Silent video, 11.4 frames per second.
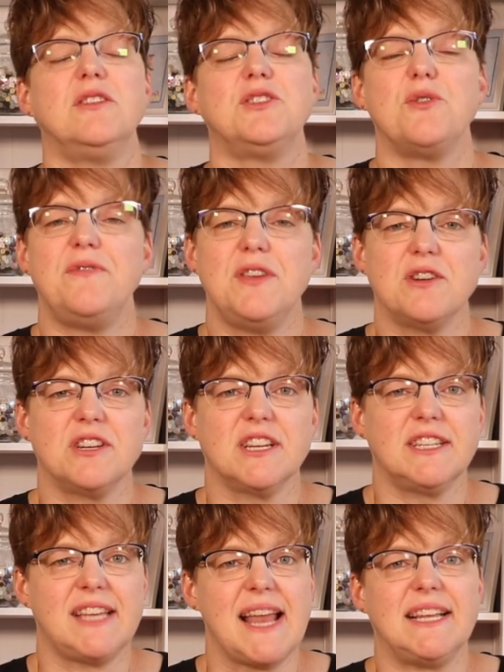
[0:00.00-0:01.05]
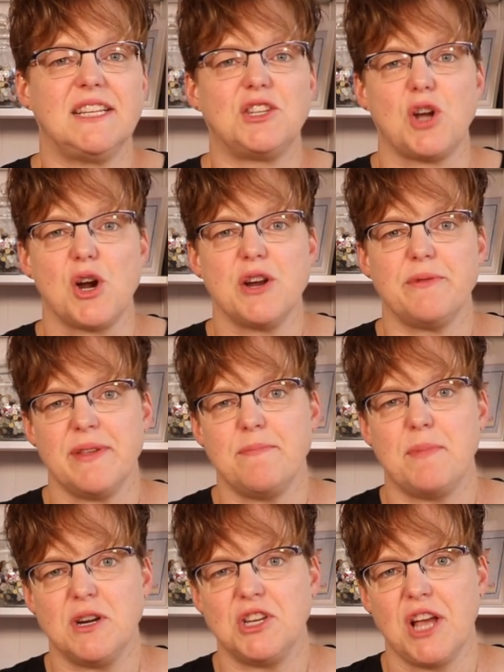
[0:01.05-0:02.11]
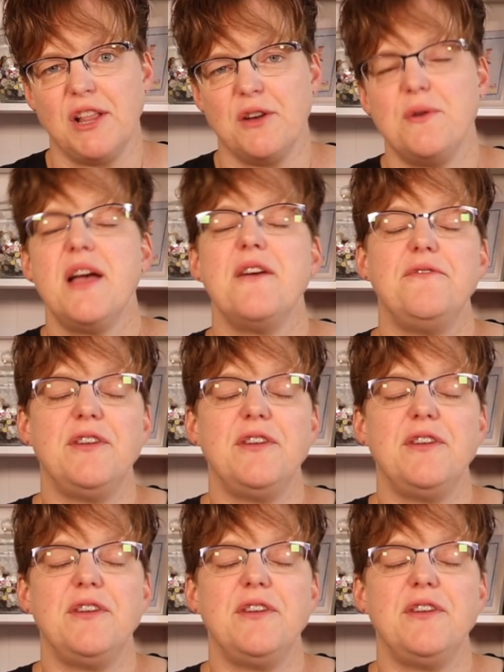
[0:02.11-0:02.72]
So if you're just getting started with Bargello,